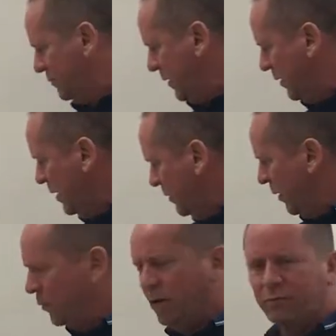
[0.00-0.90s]
but
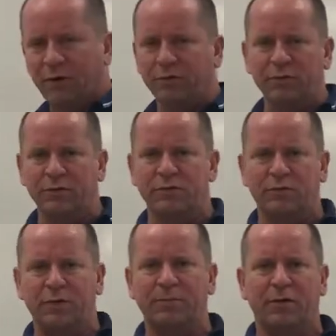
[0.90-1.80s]
we run through the
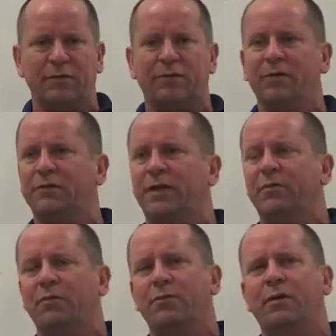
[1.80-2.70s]
script on Thursday
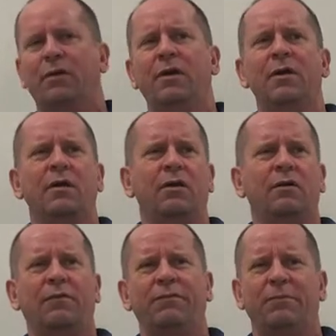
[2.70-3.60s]
where
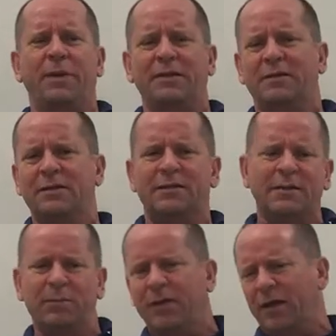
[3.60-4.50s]
we're basically
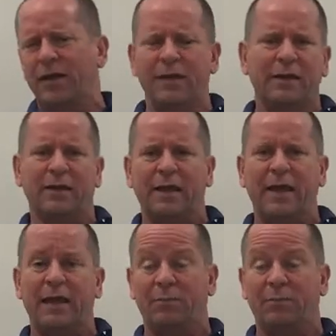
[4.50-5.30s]
simulating a game,